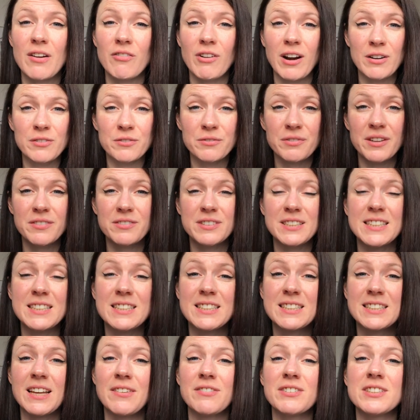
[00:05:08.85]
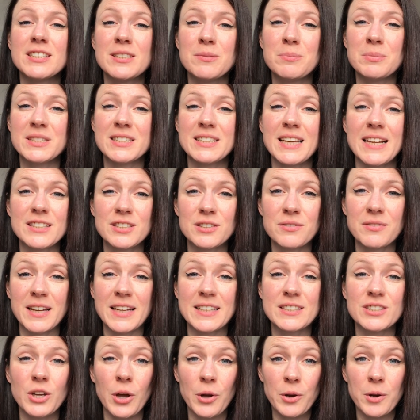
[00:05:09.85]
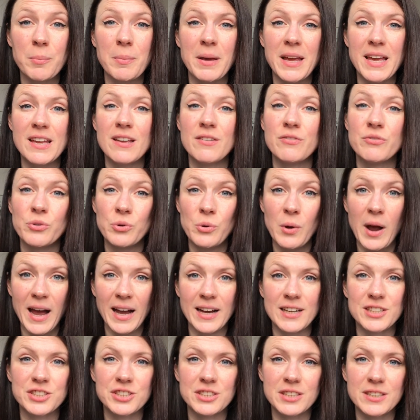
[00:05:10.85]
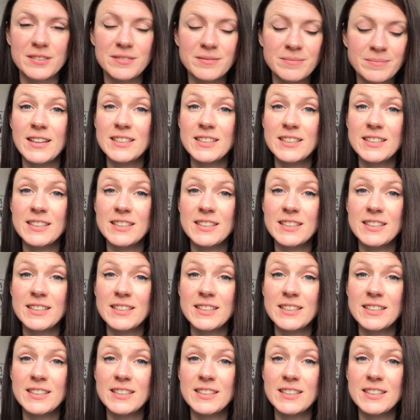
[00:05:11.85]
Around fifty to seventy percent of it is going to be through action.